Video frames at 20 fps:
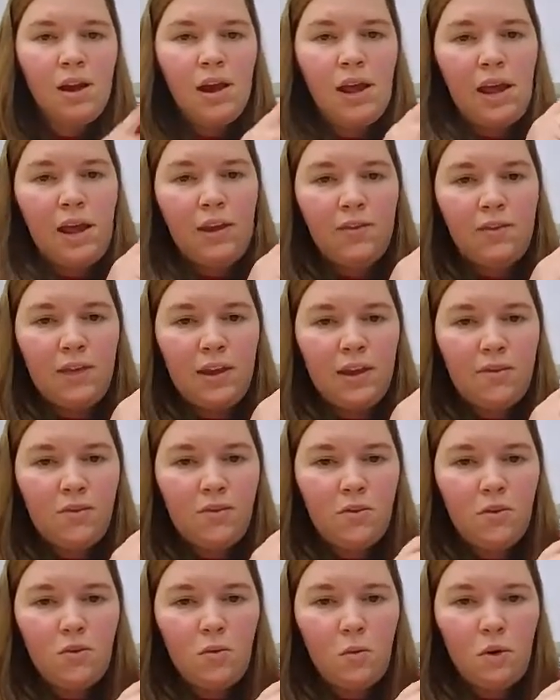In
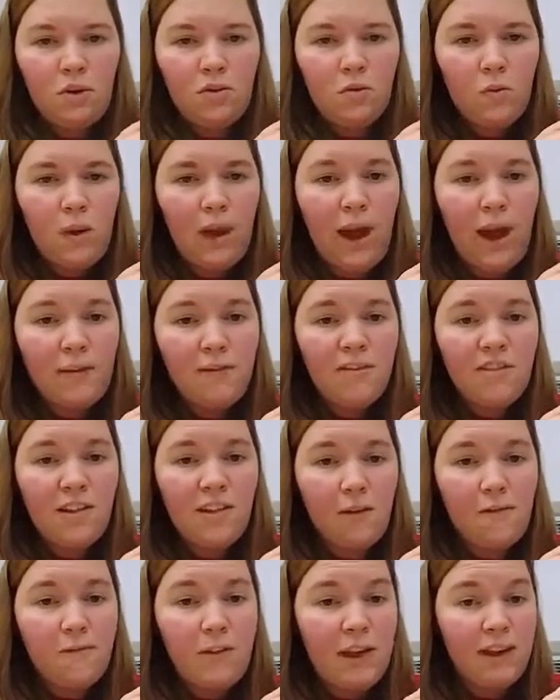these two words, we have
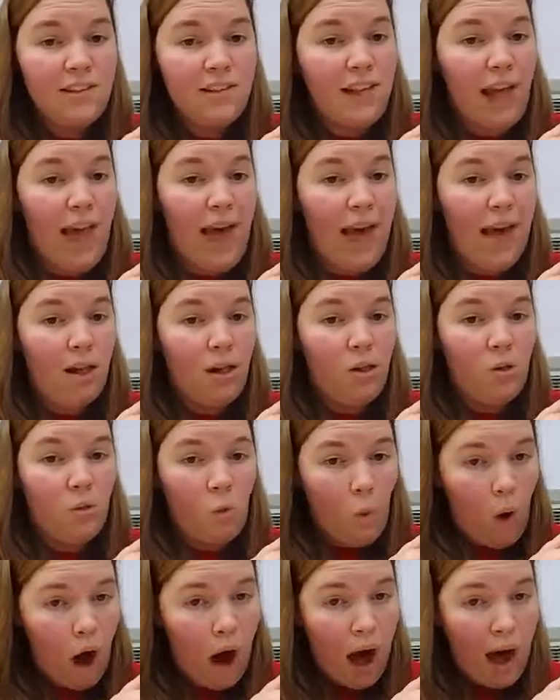suffix
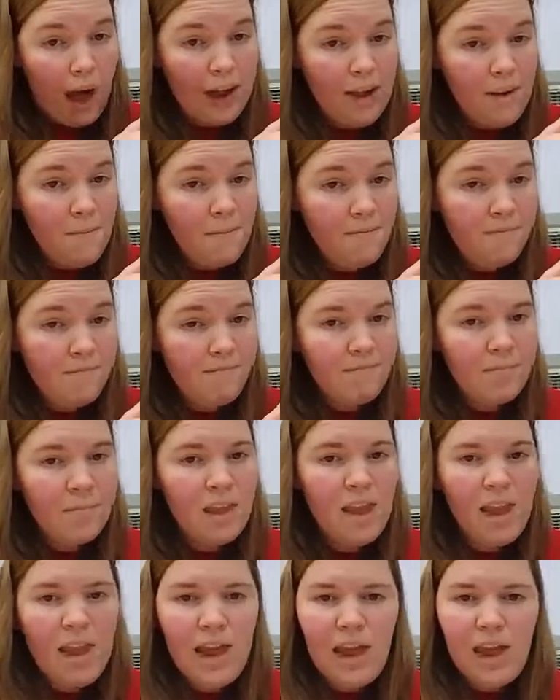ly,
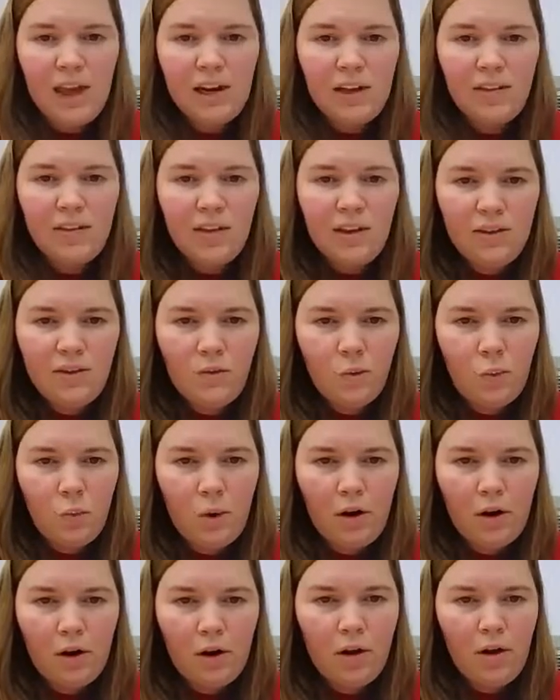and in this
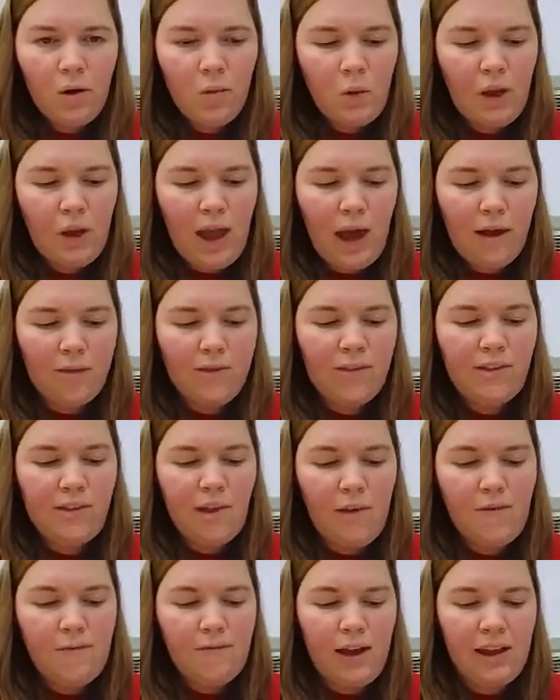word, we have
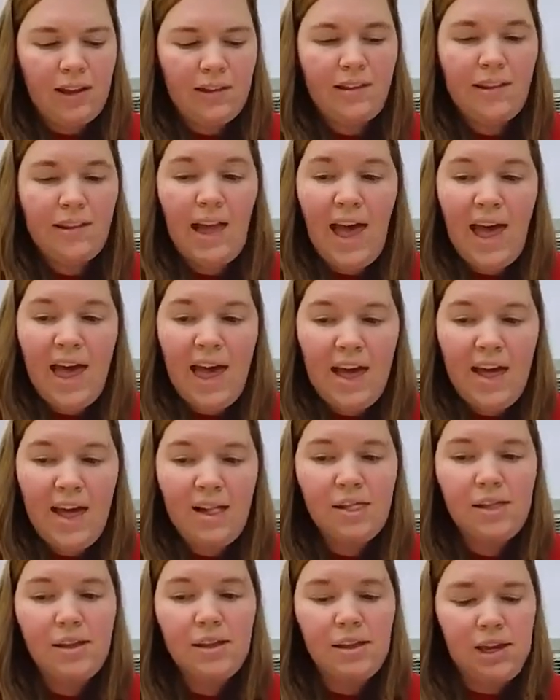suffix
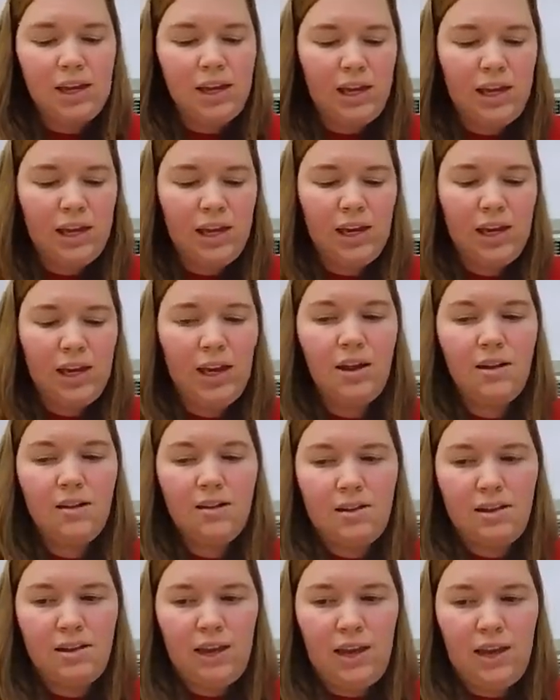
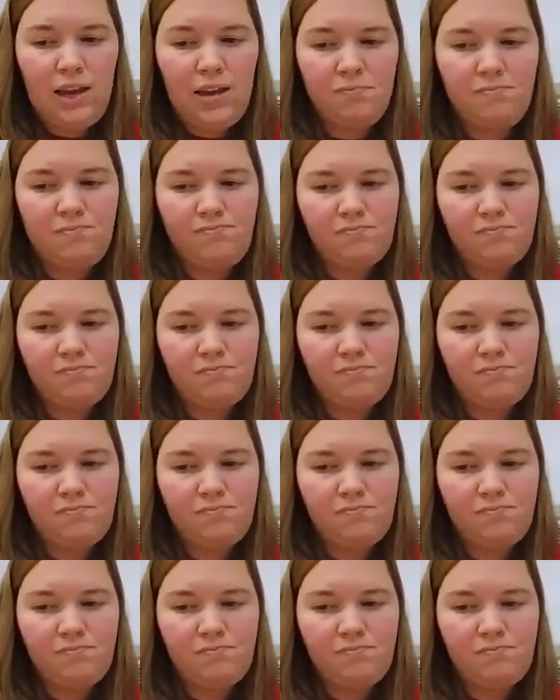let.